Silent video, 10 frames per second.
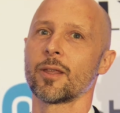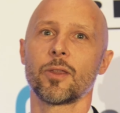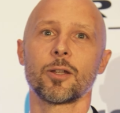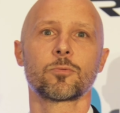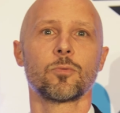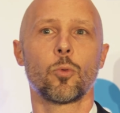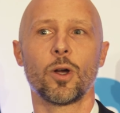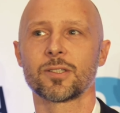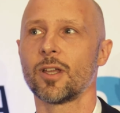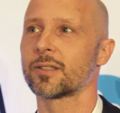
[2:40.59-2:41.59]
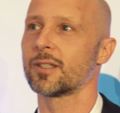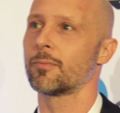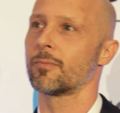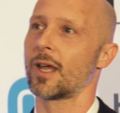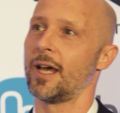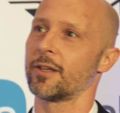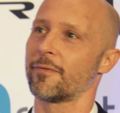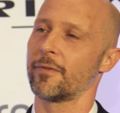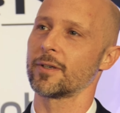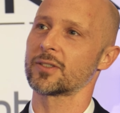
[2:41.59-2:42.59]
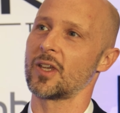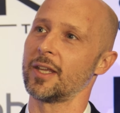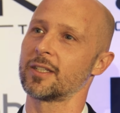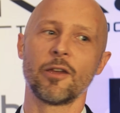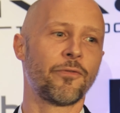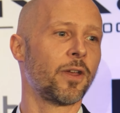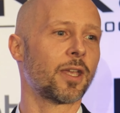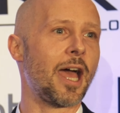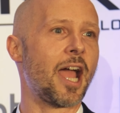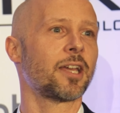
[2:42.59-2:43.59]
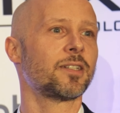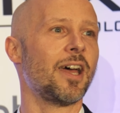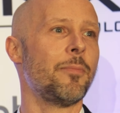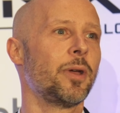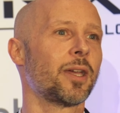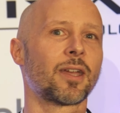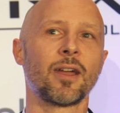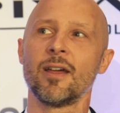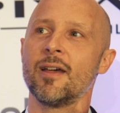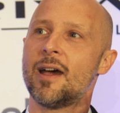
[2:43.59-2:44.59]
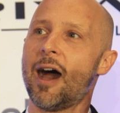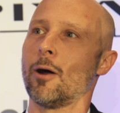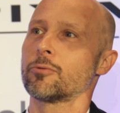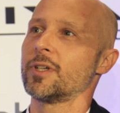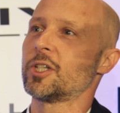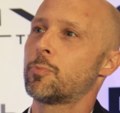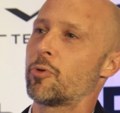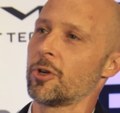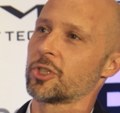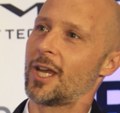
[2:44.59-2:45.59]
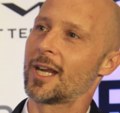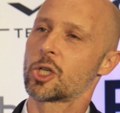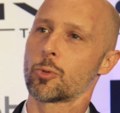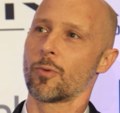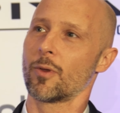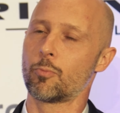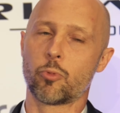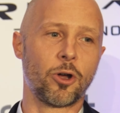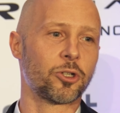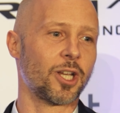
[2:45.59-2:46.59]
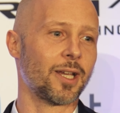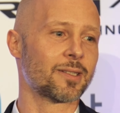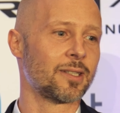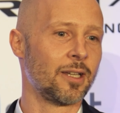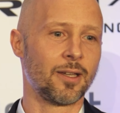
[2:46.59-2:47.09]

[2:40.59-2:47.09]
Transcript: That was not some kind of scientific, academic outreach project, projects.